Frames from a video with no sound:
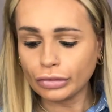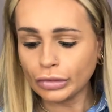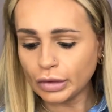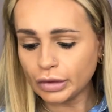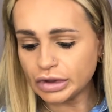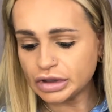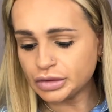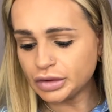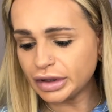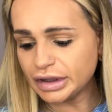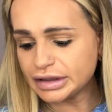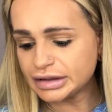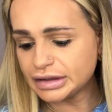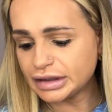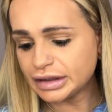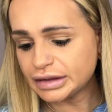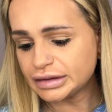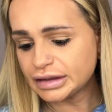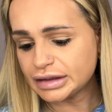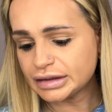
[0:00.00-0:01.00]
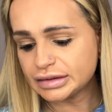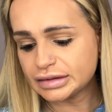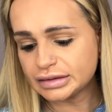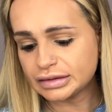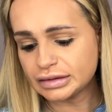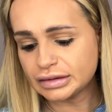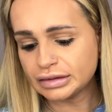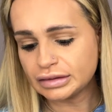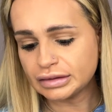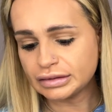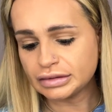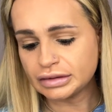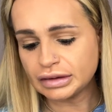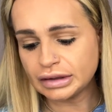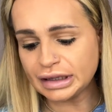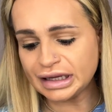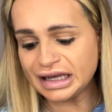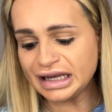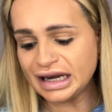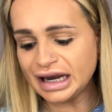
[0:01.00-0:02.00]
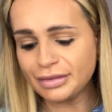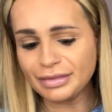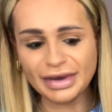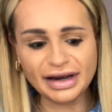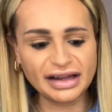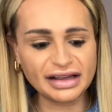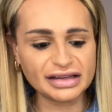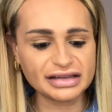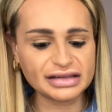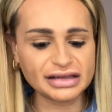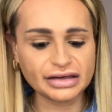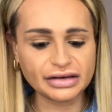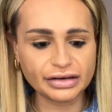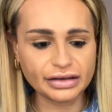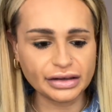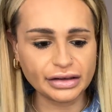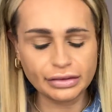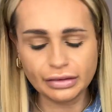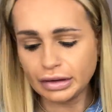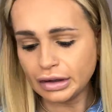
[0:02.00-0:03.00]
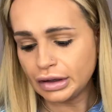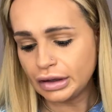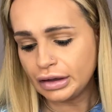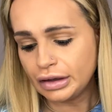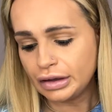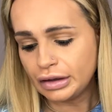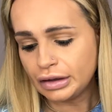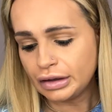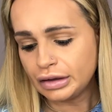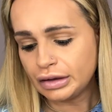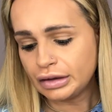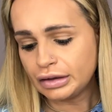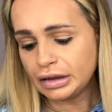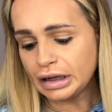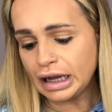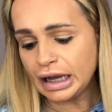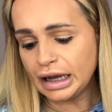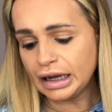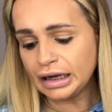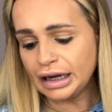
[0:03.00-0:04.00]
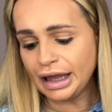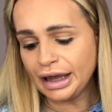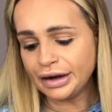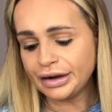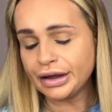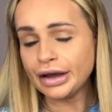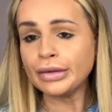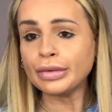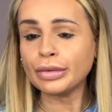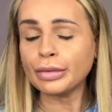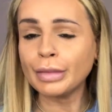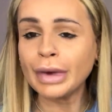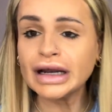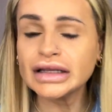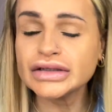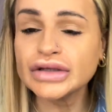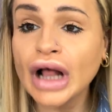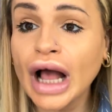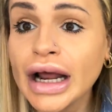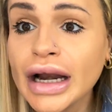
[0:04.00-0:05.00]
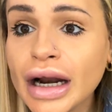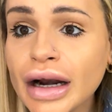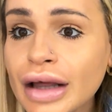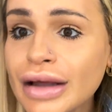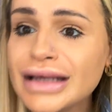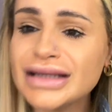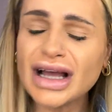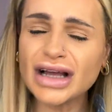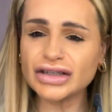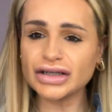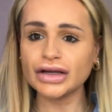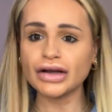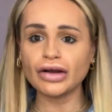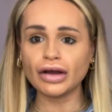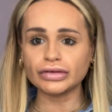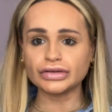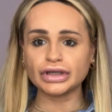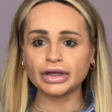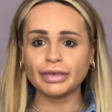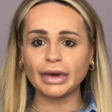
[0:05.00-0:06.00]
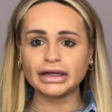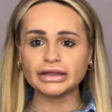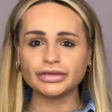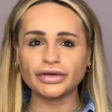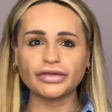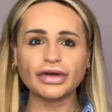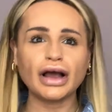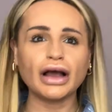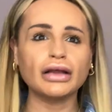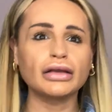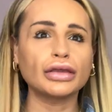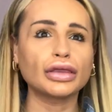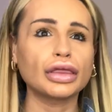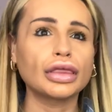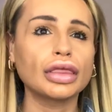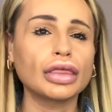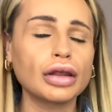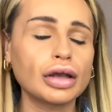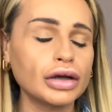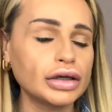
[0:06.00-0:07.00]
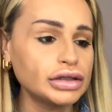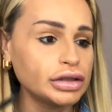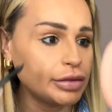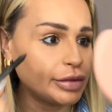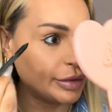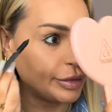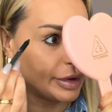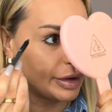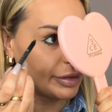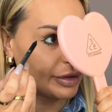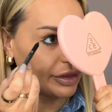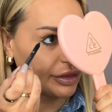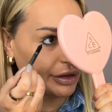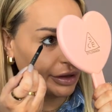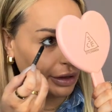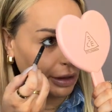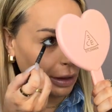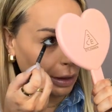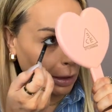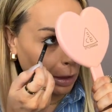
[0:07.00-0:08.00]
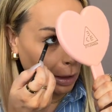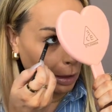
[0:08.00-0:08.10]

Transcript: Which, what is this? It's E Limitless, I don't know. Eyeliner, pencil eyeliner. It's actually not too bad to be fair. Could do with a bit thicker.